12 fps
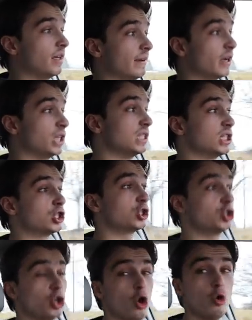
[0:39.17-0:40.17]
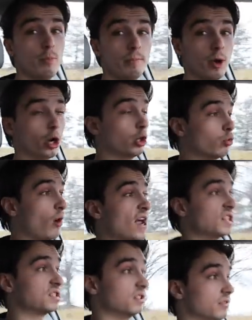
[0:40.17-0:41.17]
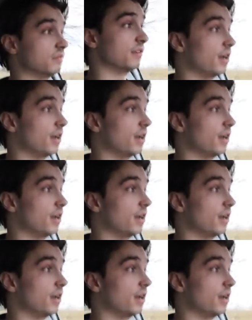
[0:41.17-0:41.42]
because oh it's so aggressive.